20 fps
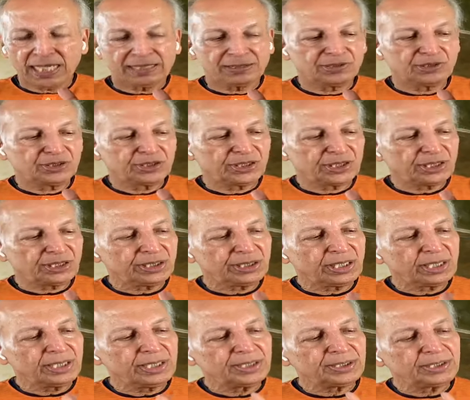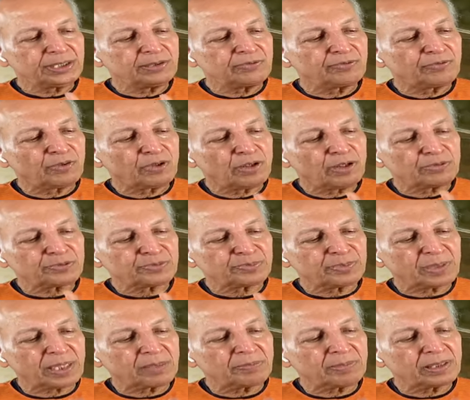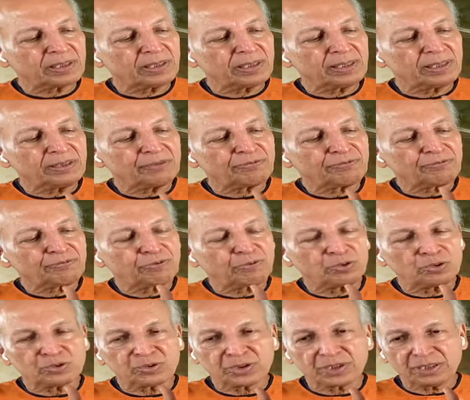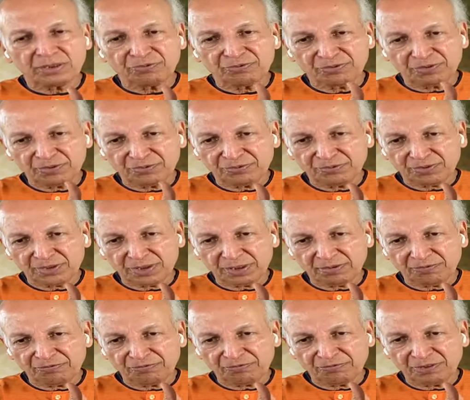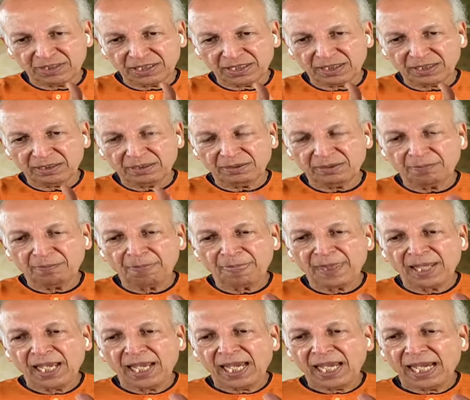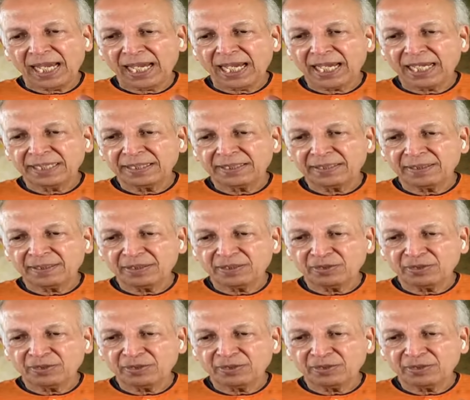And generally it involves primarily fourth and fifth finger and